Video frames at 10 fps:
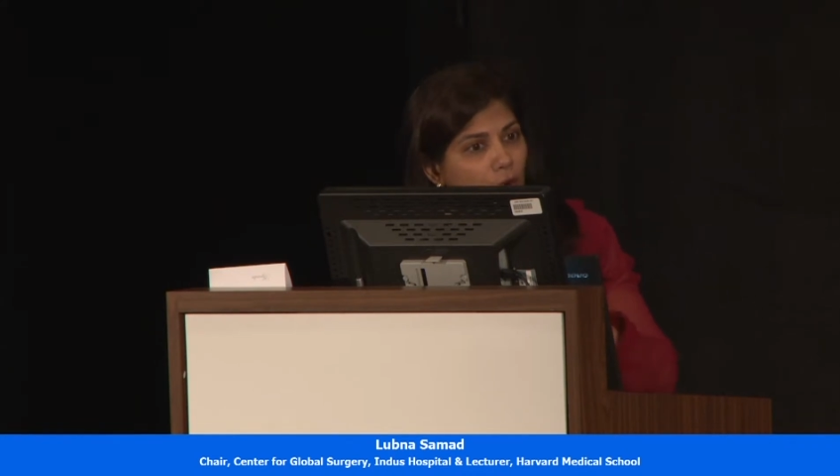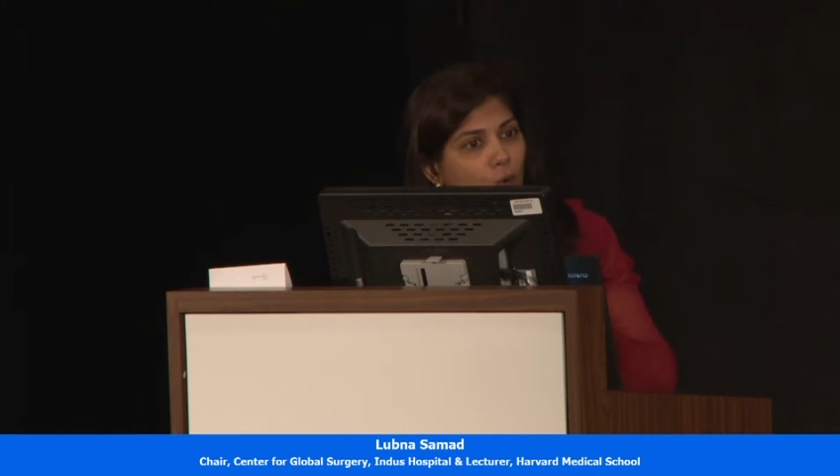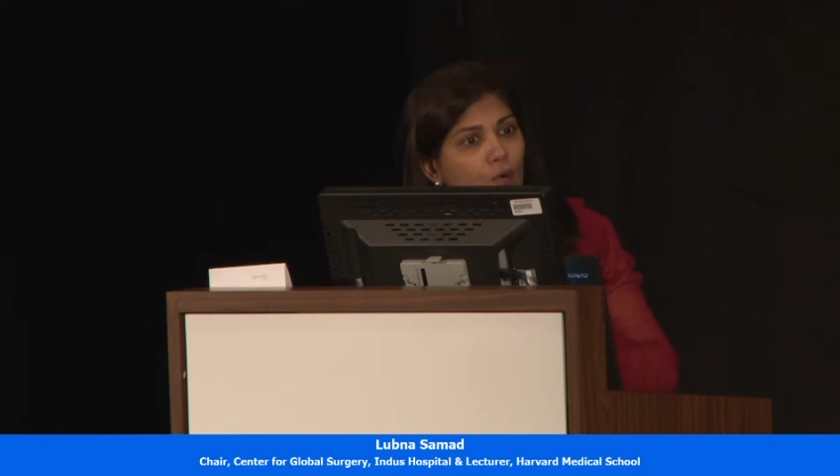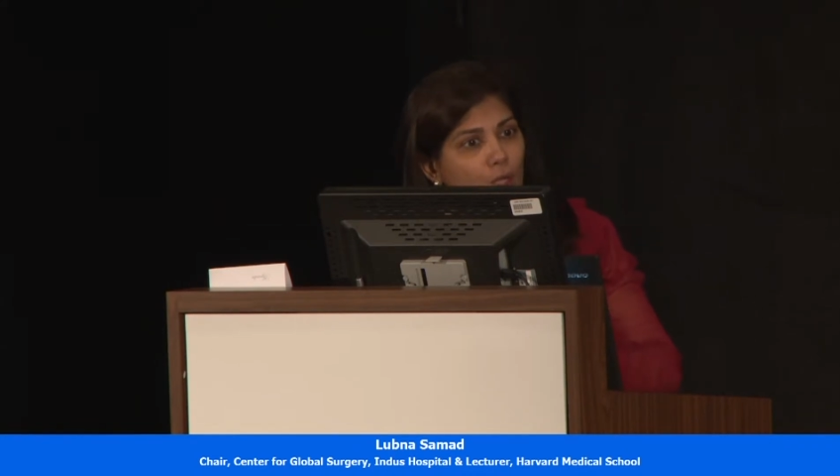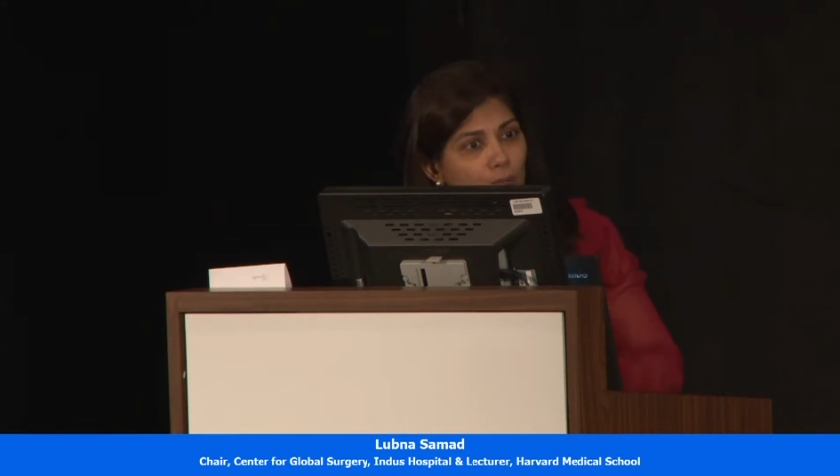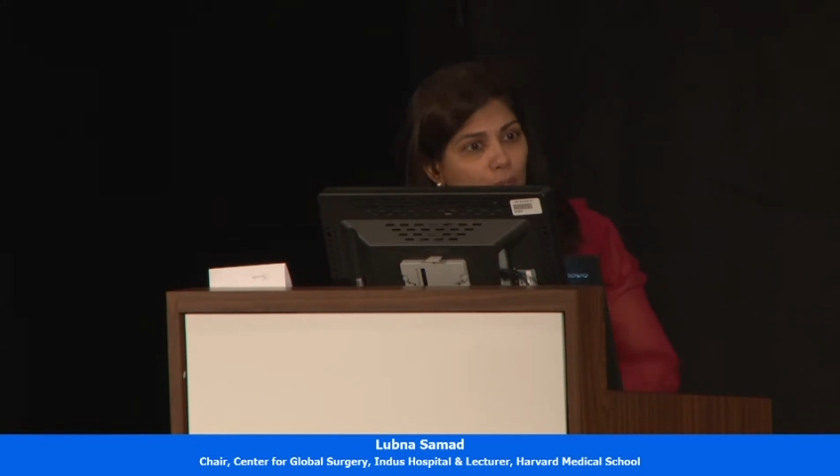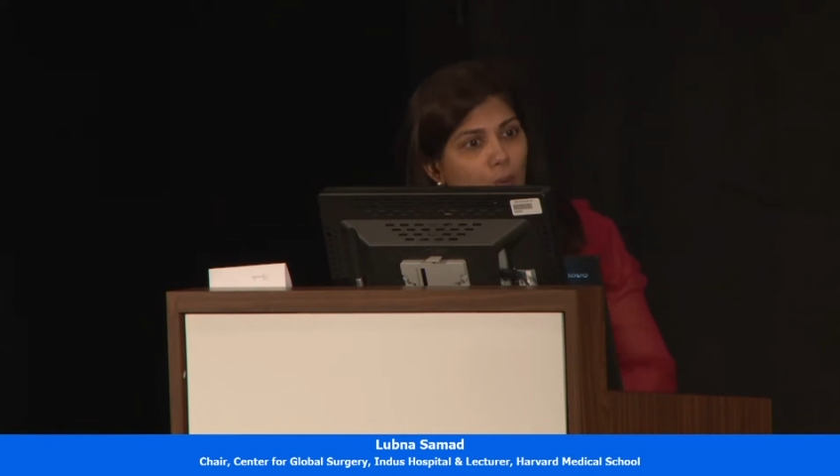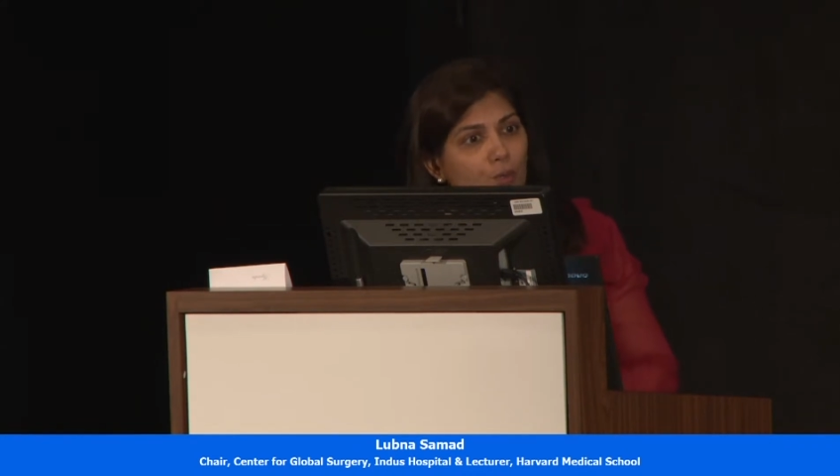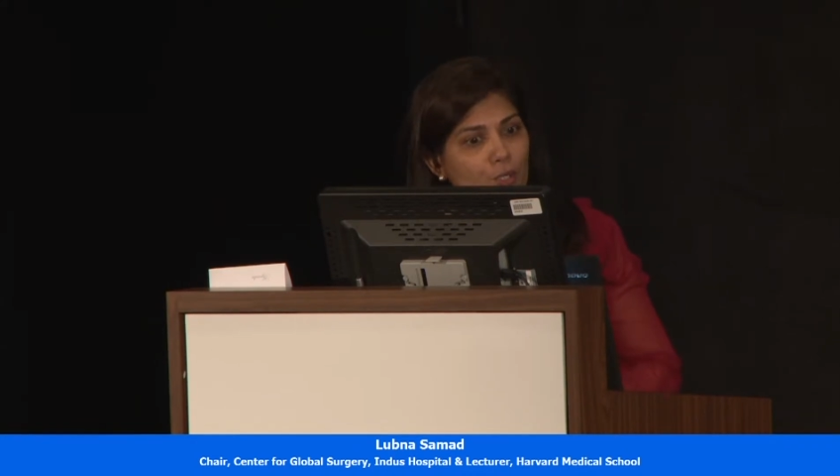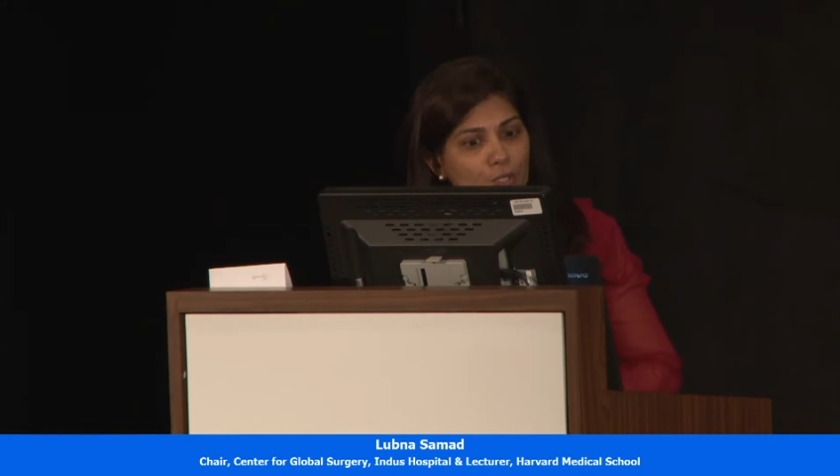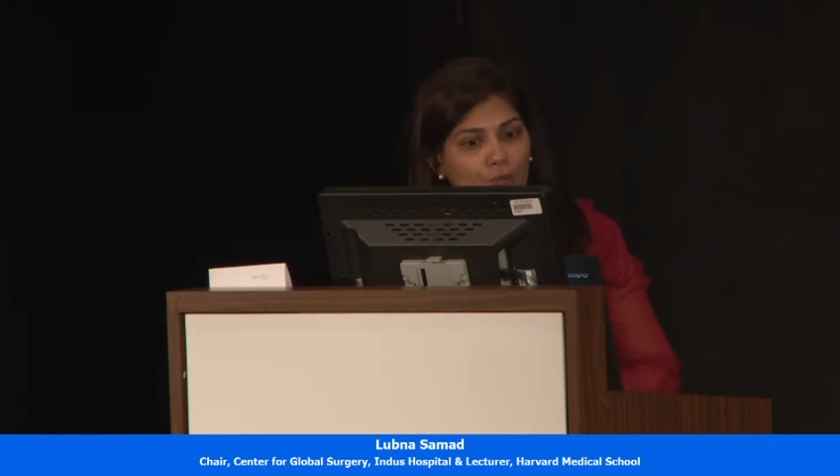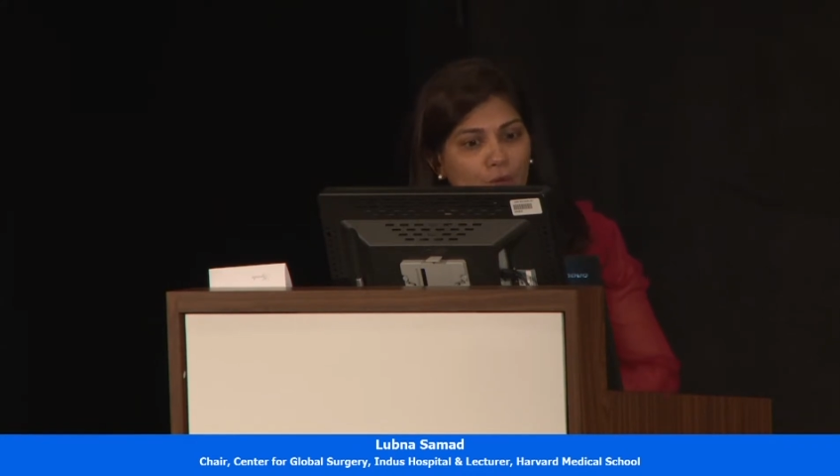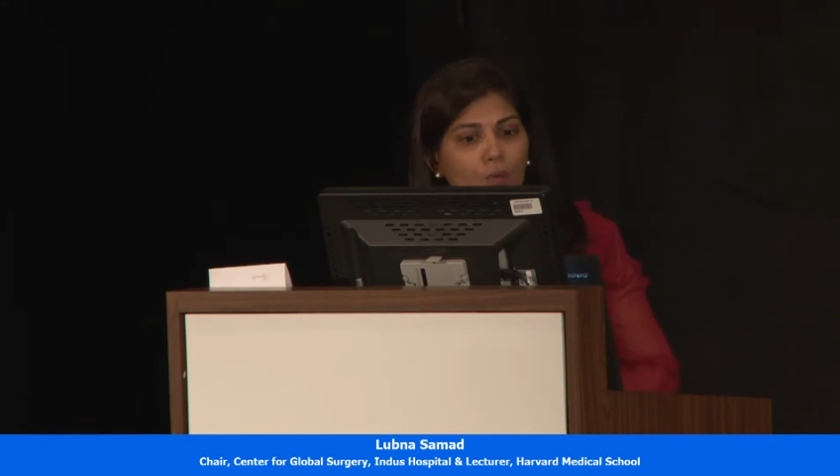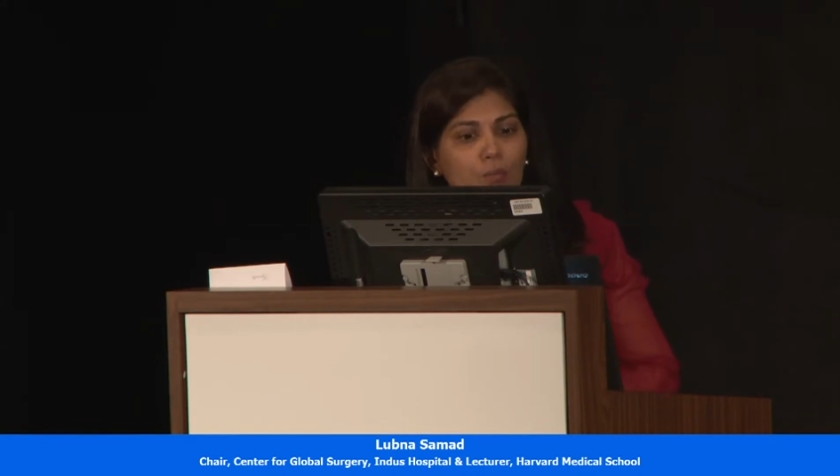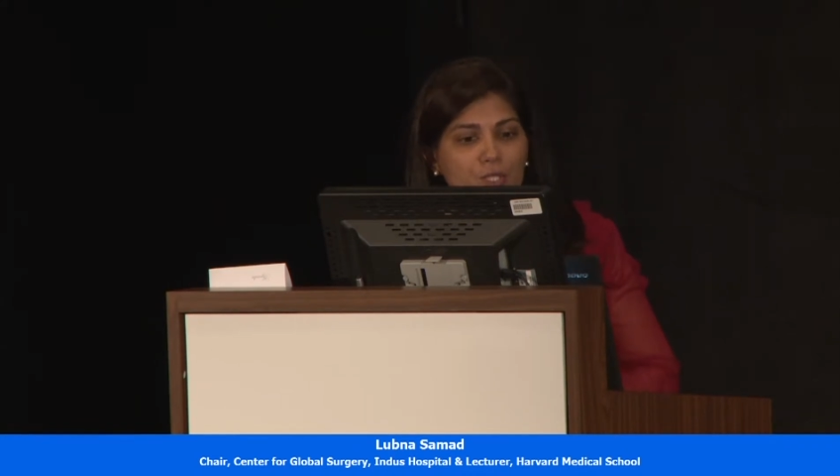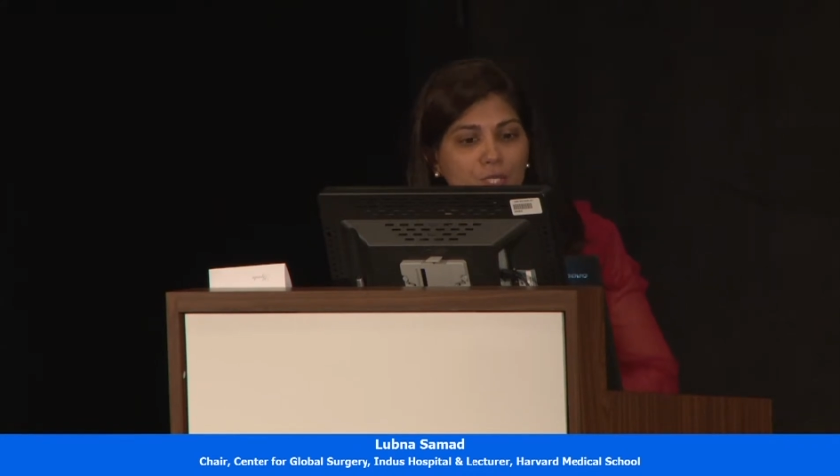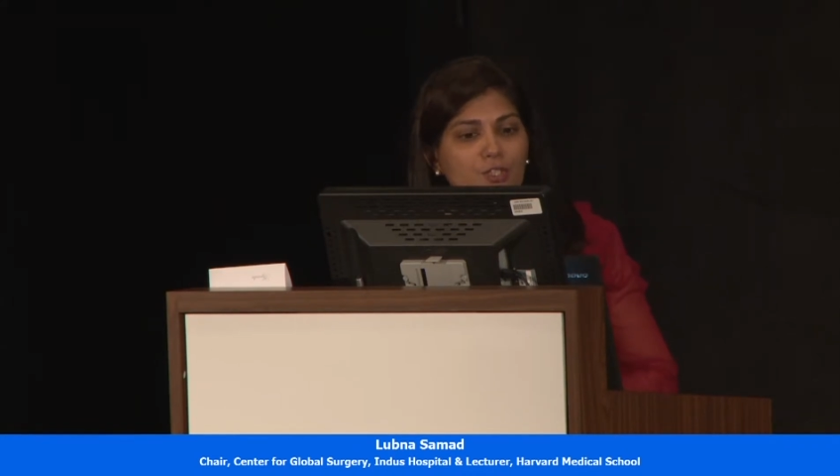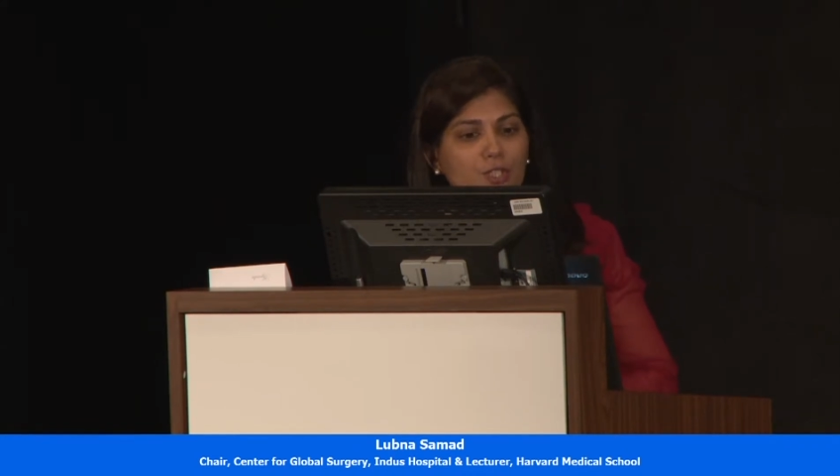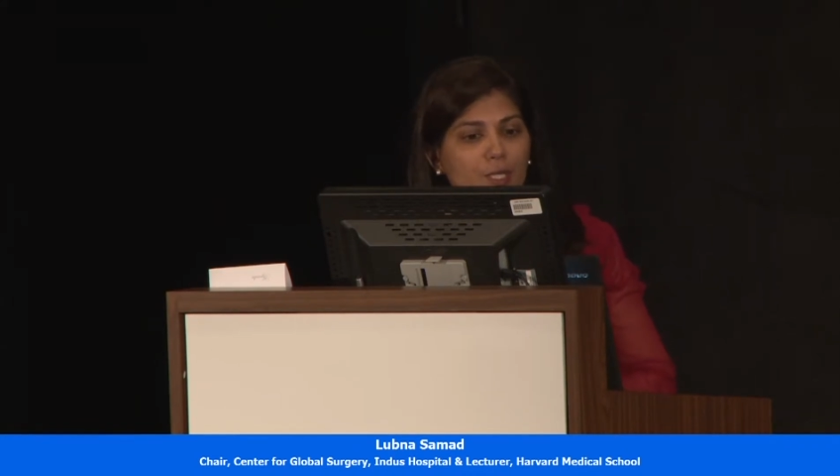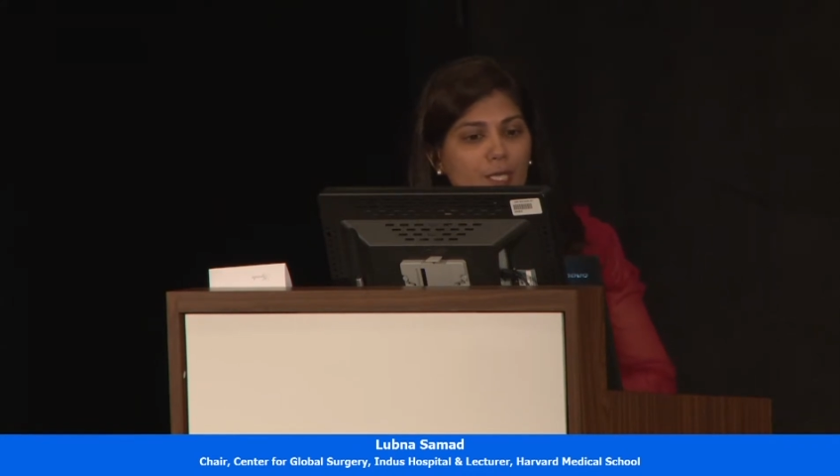core components of global
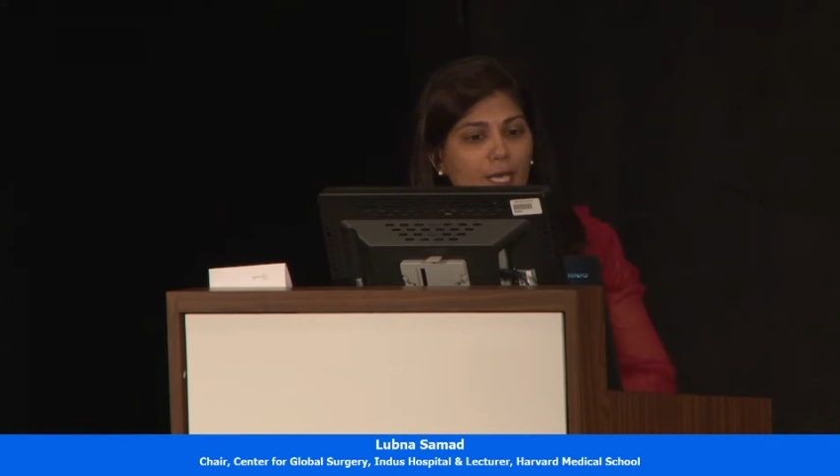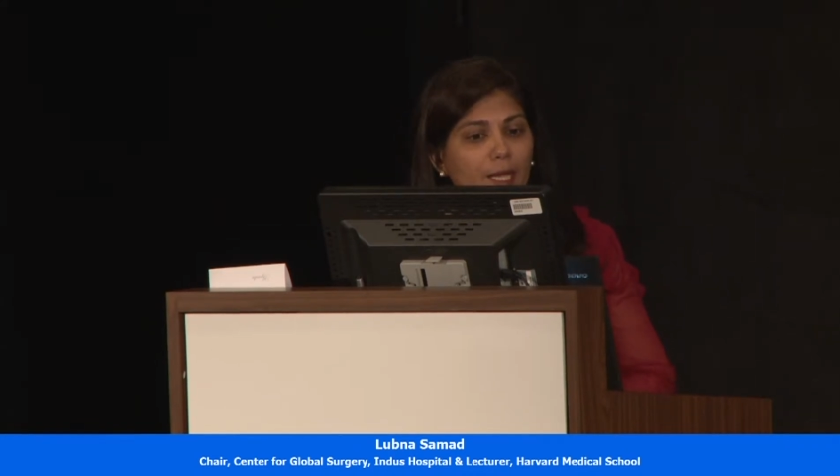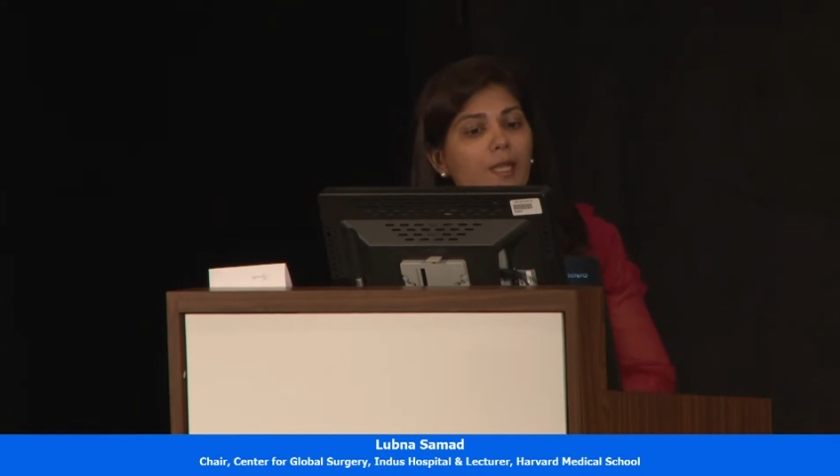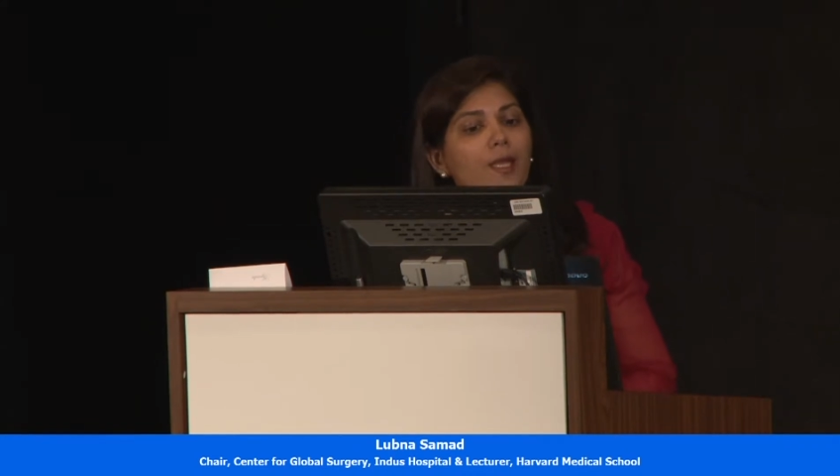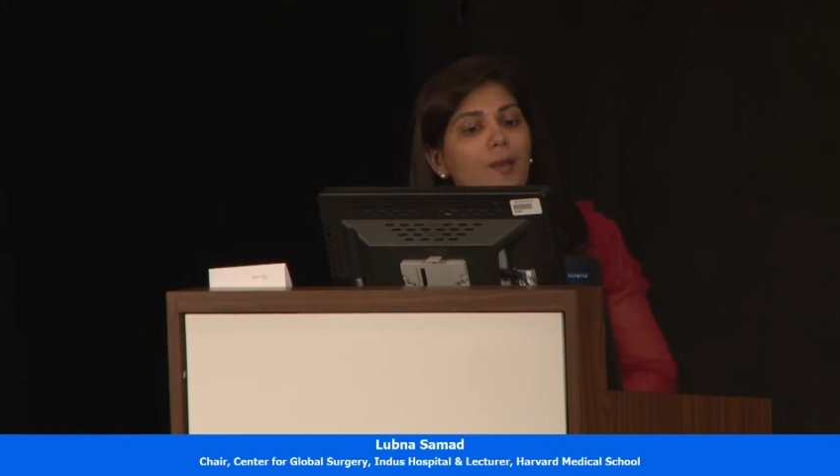surgical care